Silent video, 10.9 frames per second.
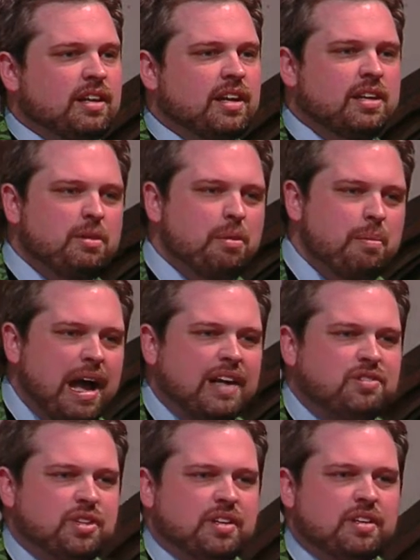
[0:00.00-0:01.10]
Can you
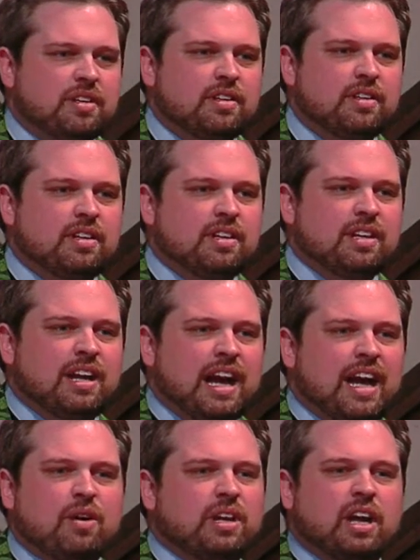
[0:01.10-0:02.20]
imagine?
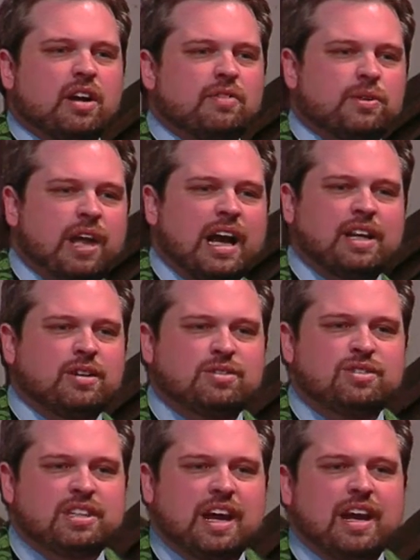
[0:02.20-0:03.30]
I don't care if you like
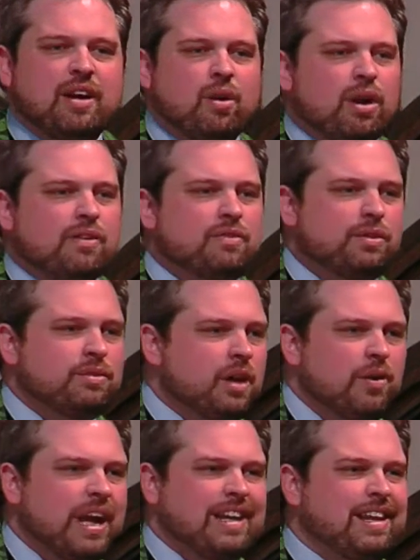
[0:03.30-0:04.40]
UGA or if you
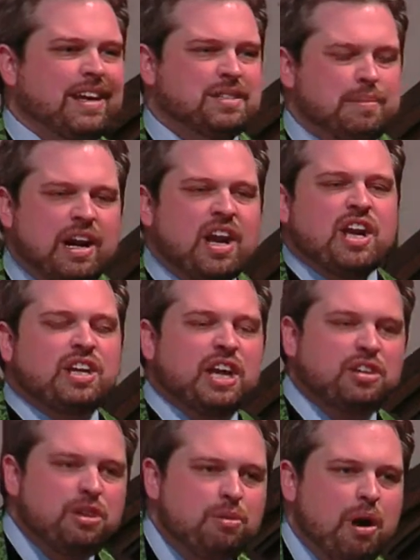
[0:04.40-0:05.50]
don't, it doesn't matter.
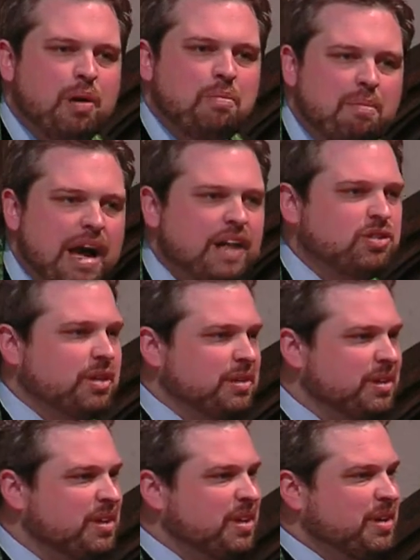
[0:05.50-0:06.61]
Can you imagine
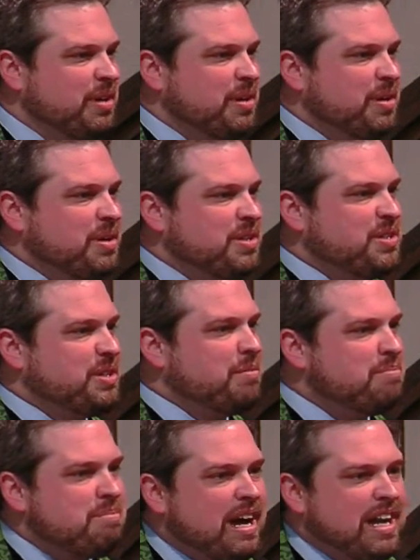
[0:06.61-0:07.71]

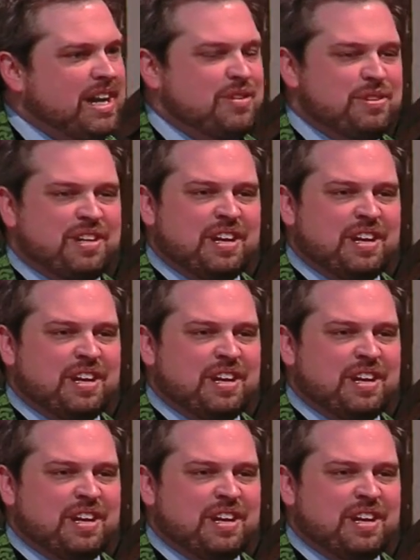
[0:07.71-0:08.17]
somebody who